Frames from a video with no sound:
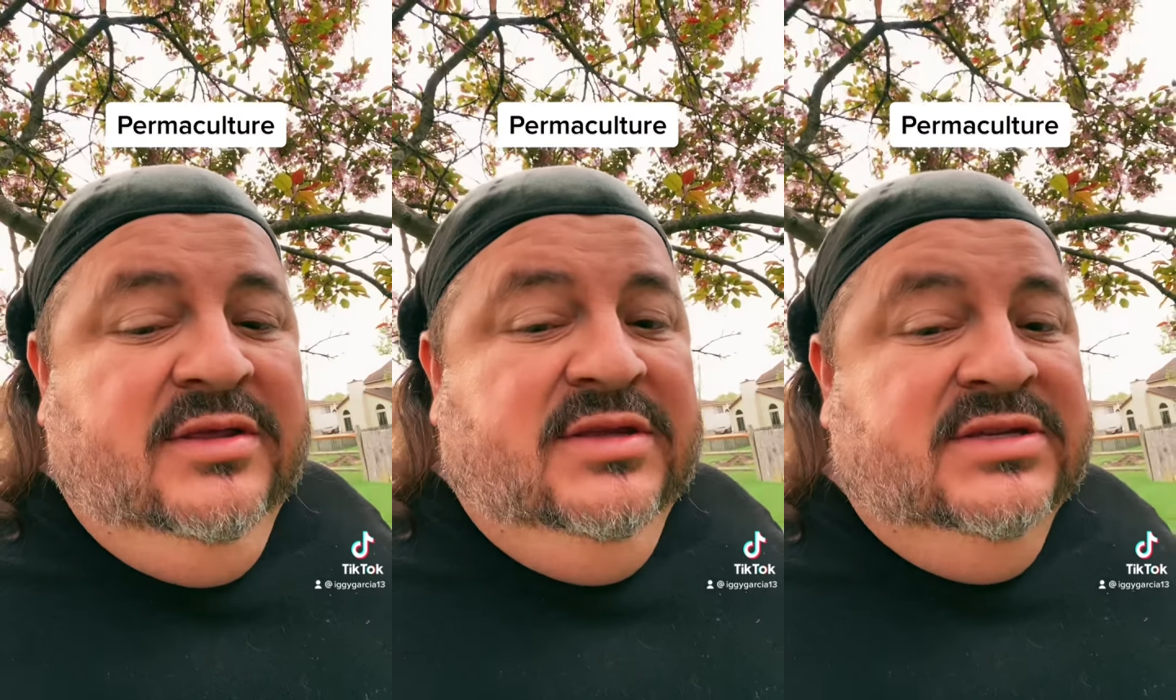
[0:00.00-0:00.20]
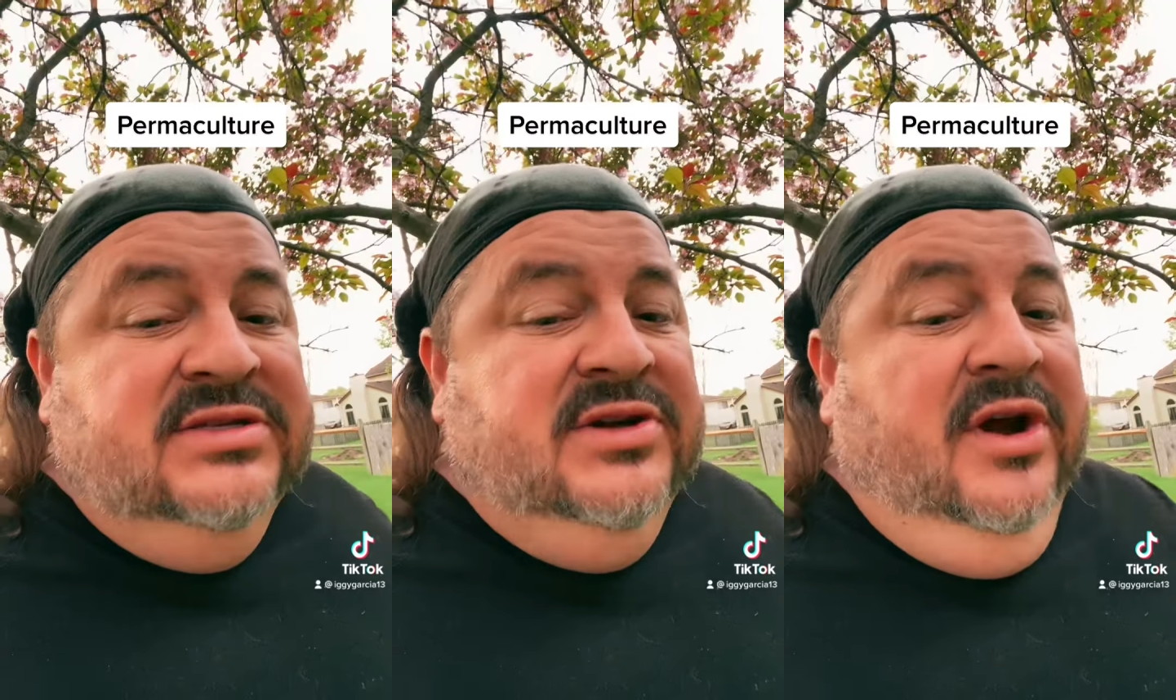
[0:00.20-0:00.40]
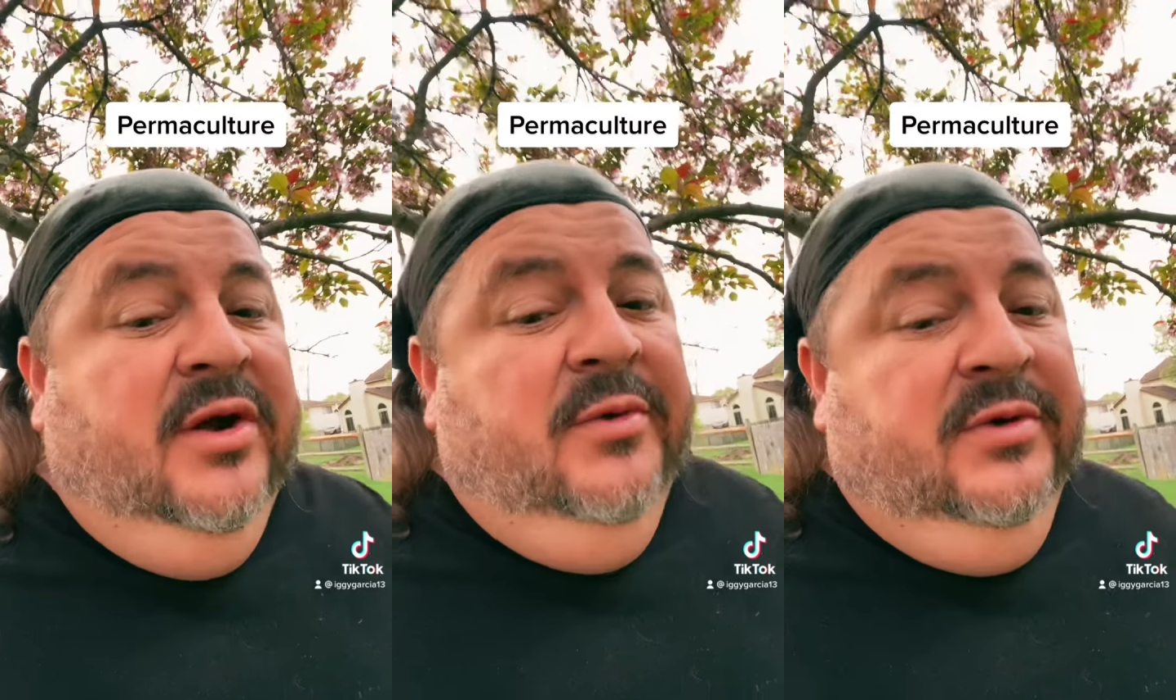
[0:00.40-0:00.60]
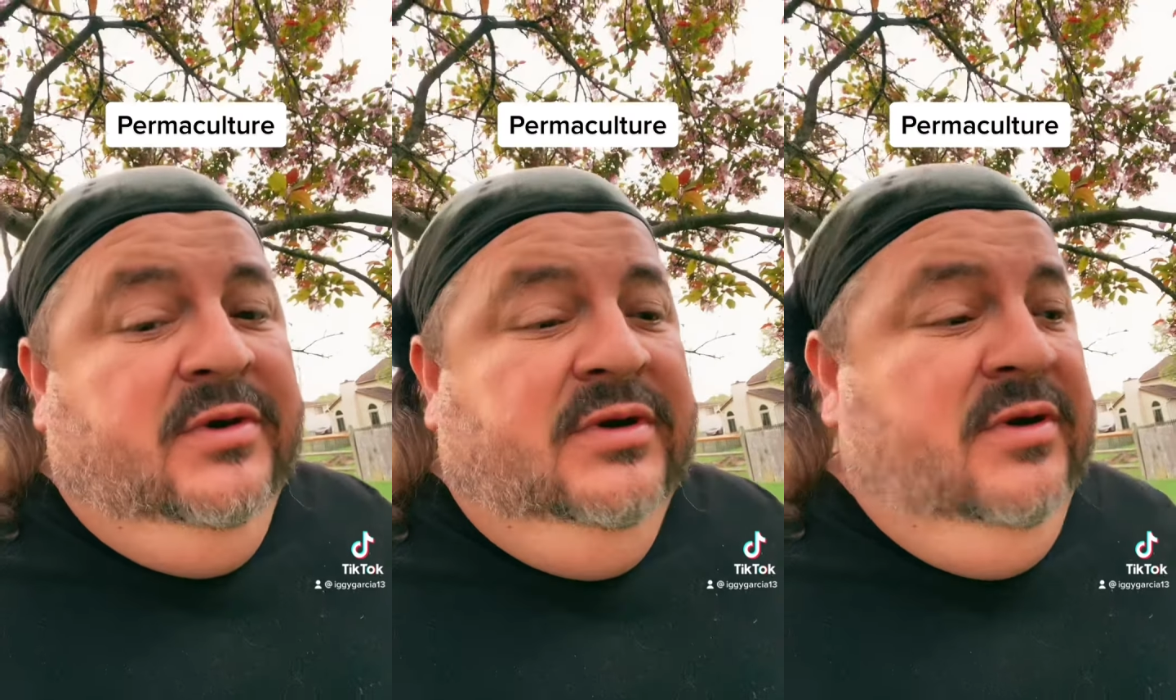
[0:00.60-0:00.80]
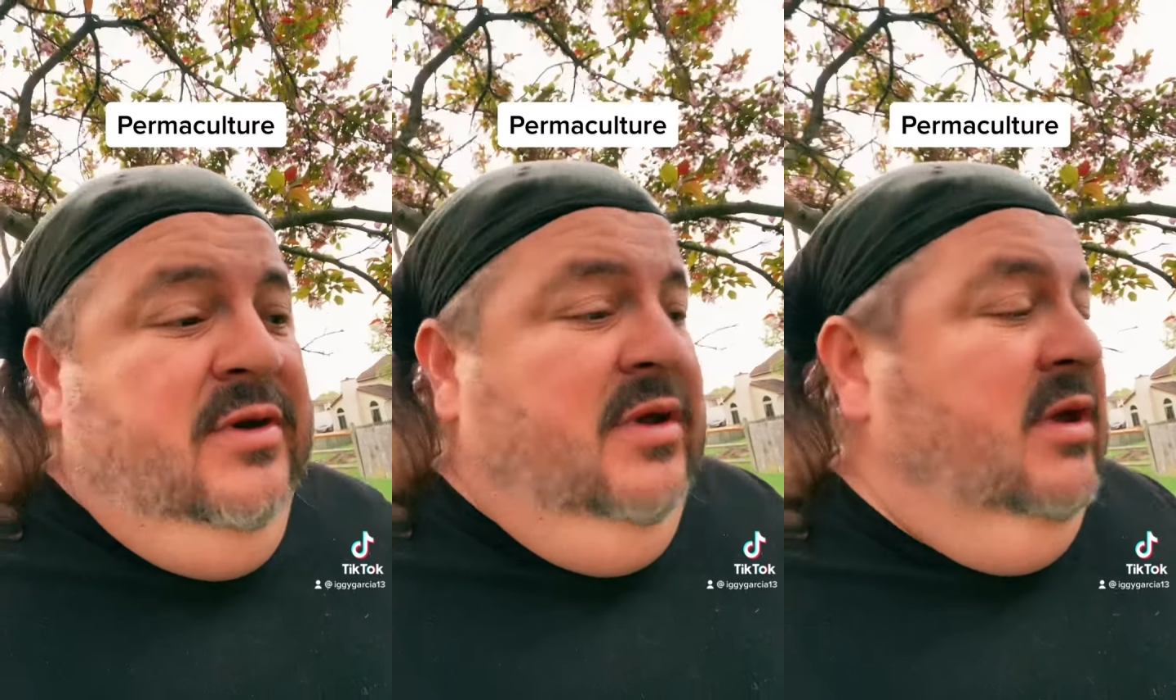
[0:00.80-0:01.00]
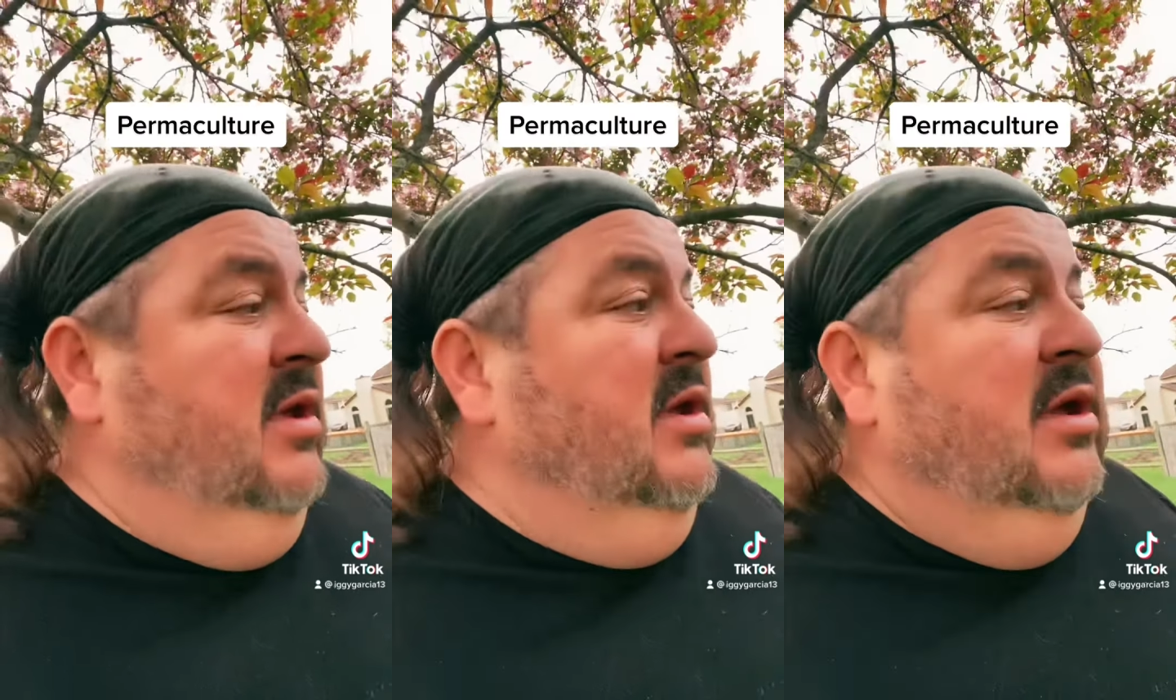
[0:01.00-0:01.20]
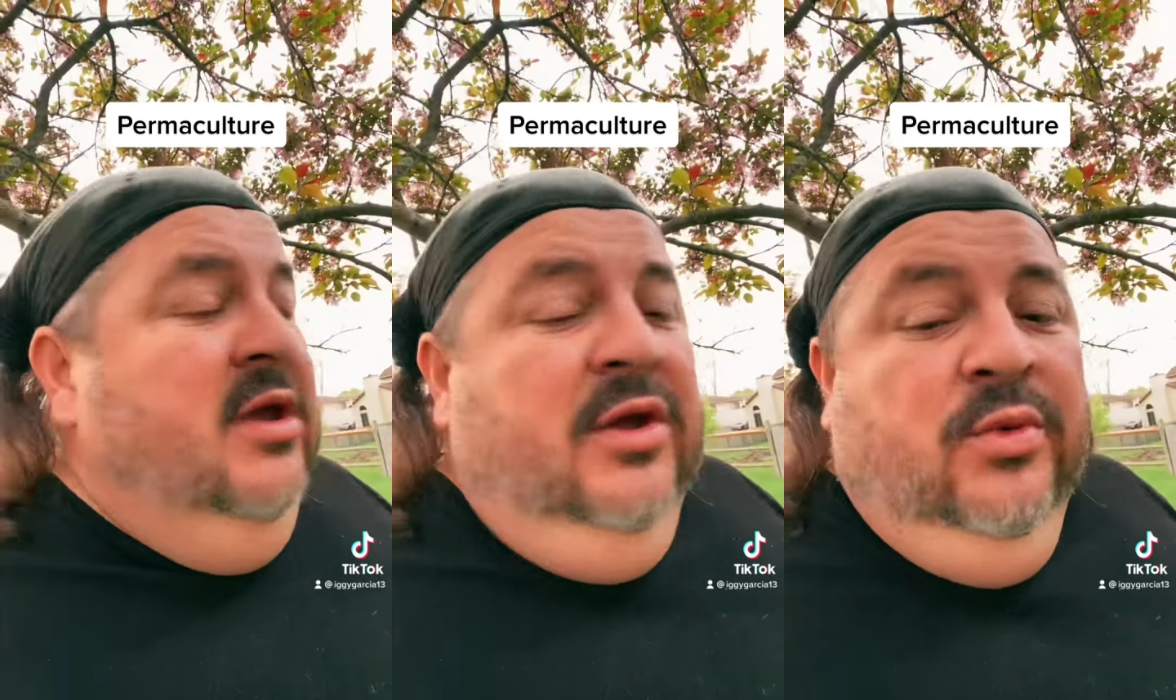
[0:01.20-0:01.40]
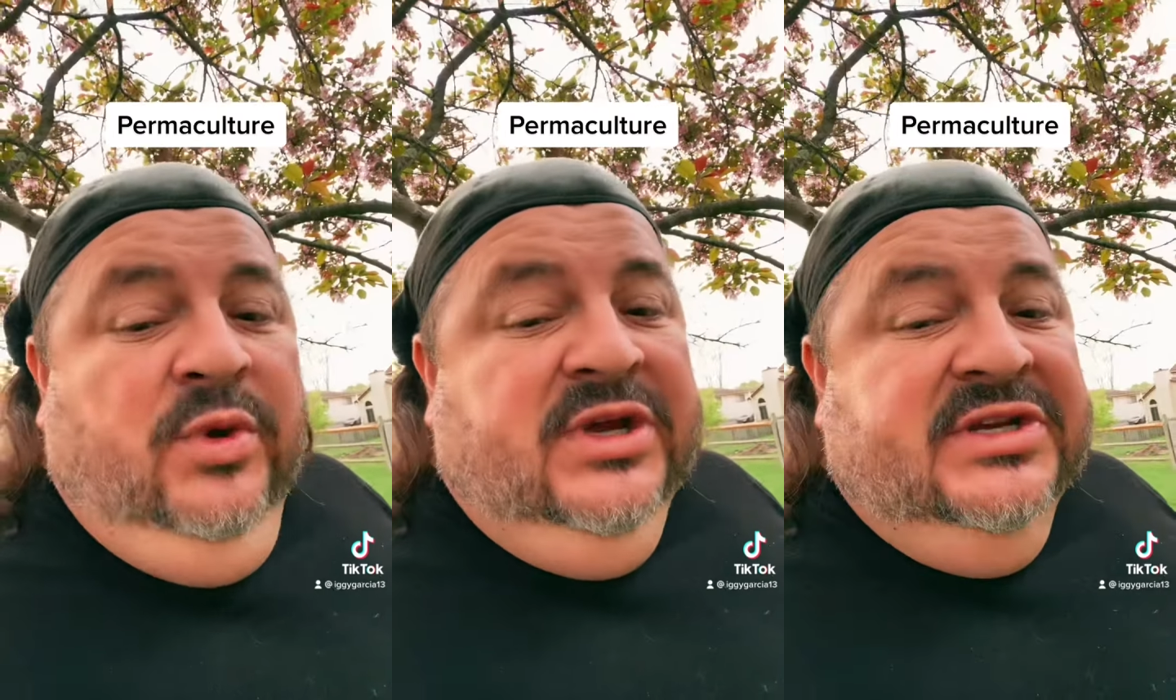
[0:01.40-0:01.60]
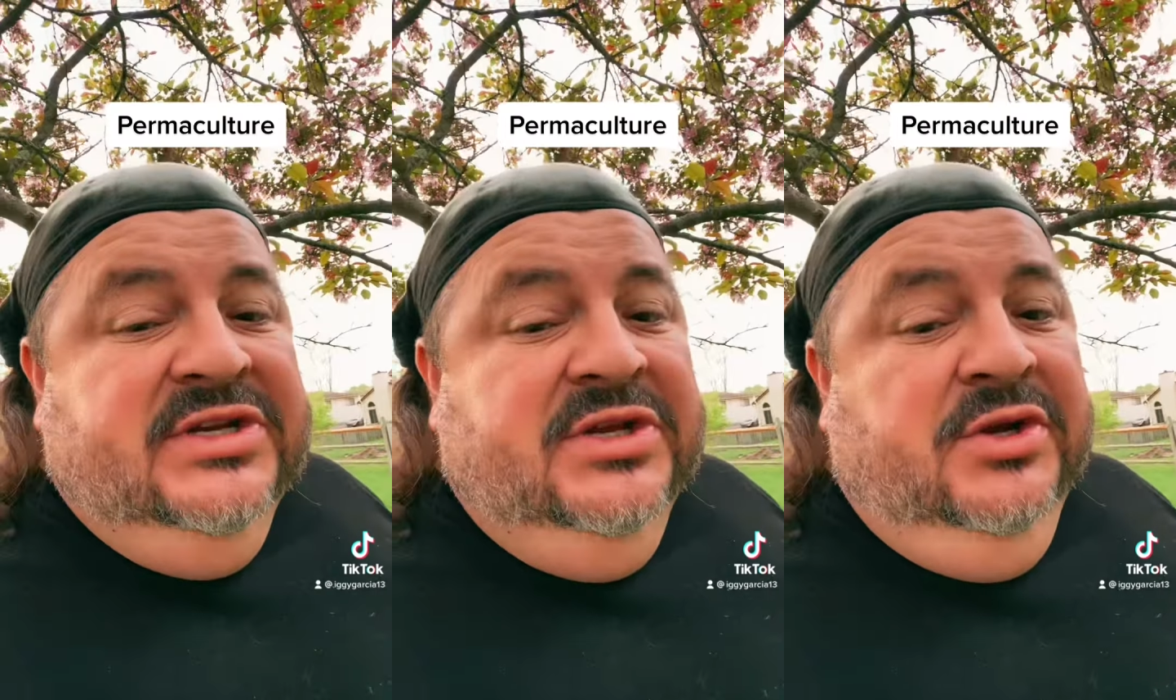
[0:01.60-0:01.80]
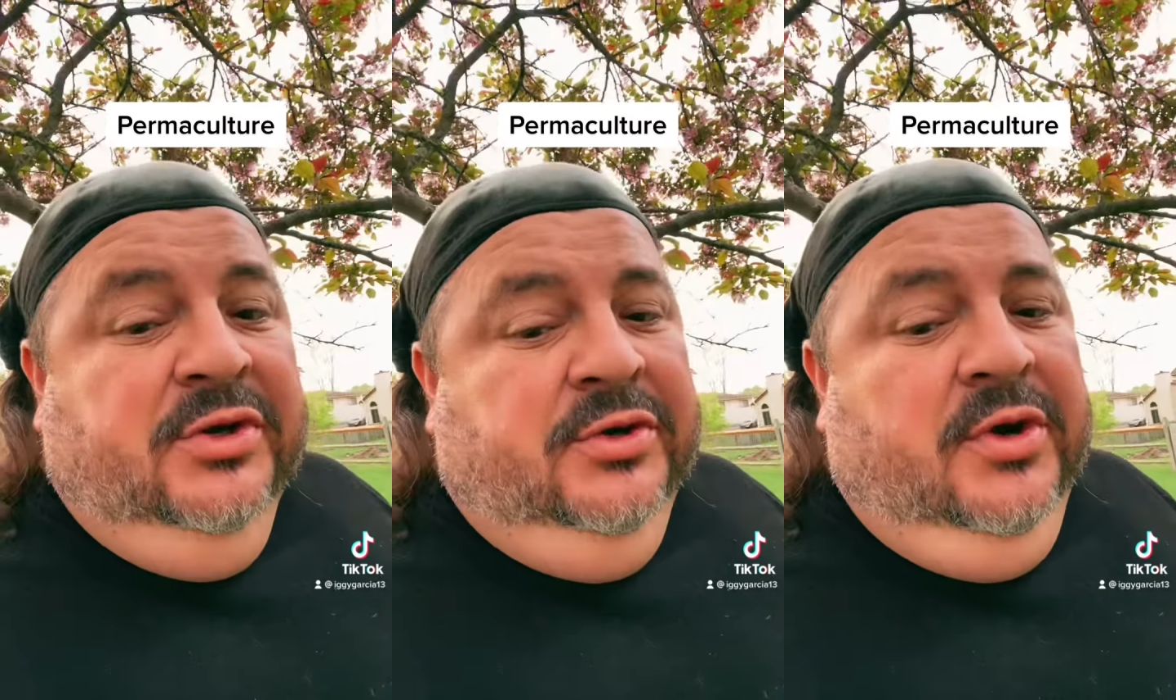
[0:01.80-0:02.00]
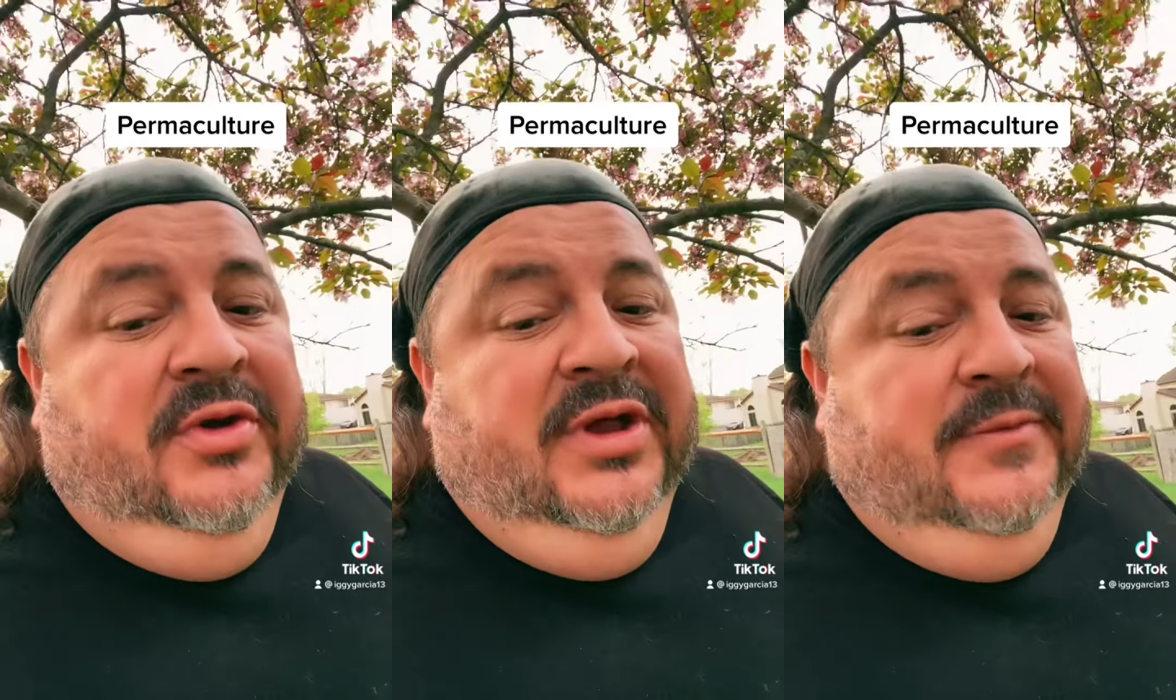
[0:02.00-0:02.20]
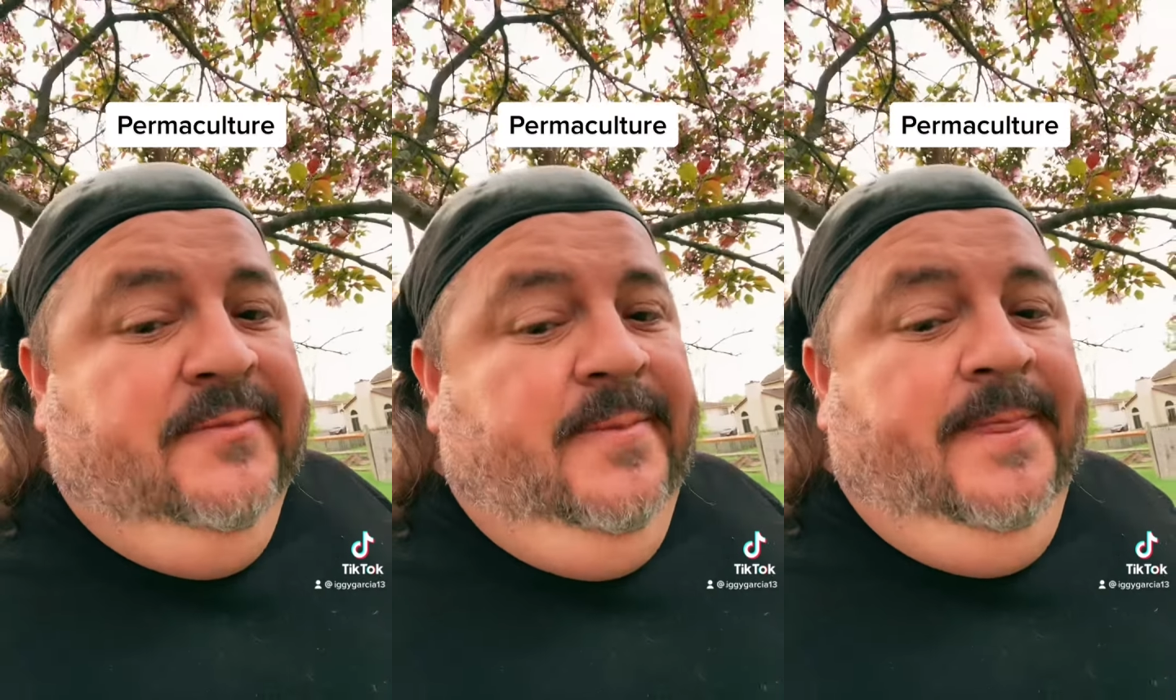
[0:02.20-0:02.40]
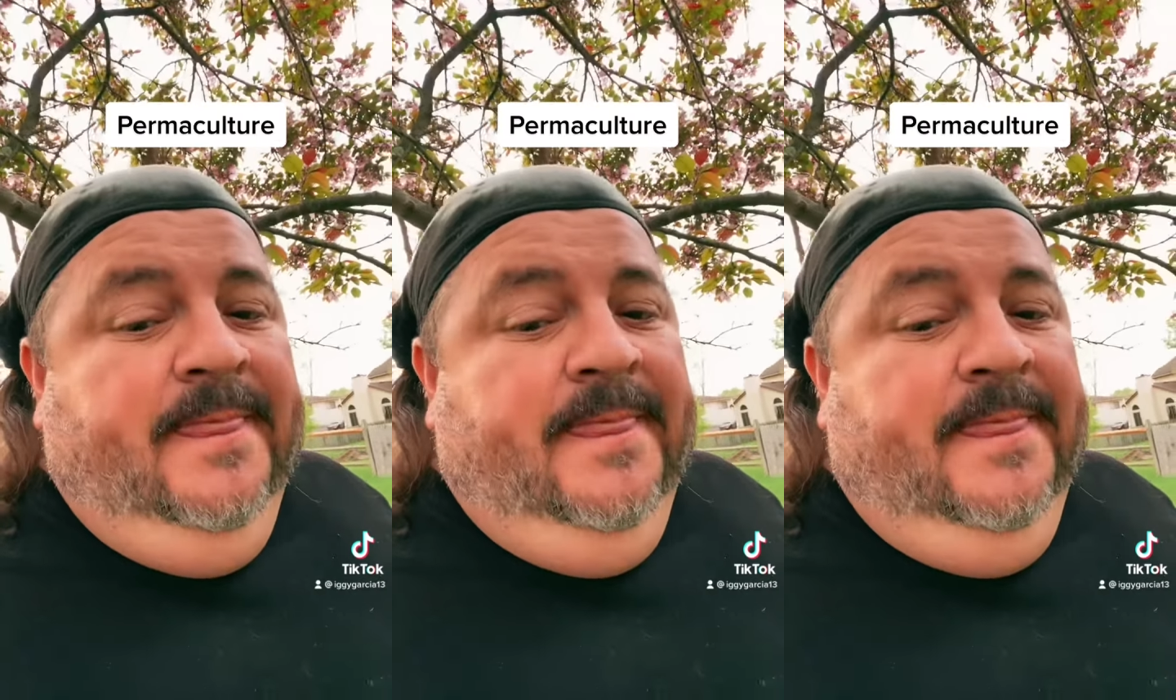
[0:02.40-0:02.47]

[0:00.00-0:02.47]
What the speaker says: this garden would continue growing